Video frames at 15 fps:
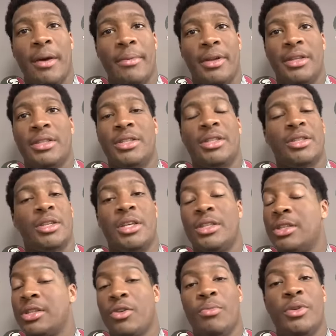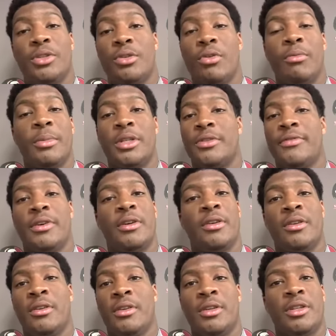I mean, it's just going to be so much fun.